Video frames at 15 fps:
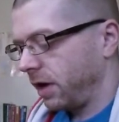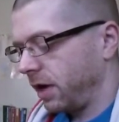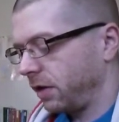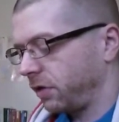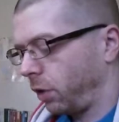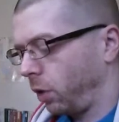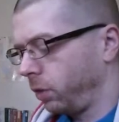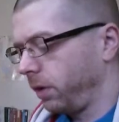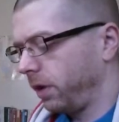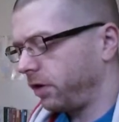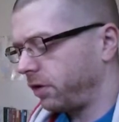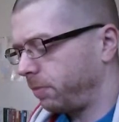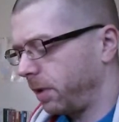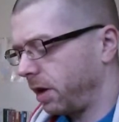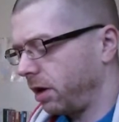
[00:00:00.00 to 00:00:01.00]
His Holy
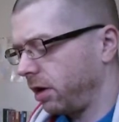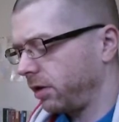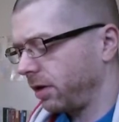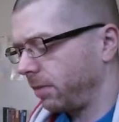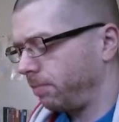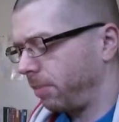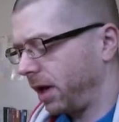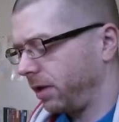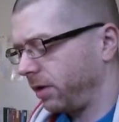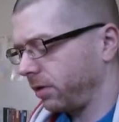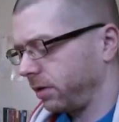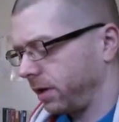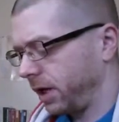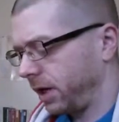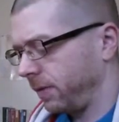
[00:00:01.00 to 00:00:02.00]
Spirit
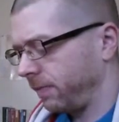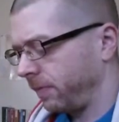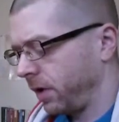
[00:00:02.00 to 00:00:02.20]
abundantly,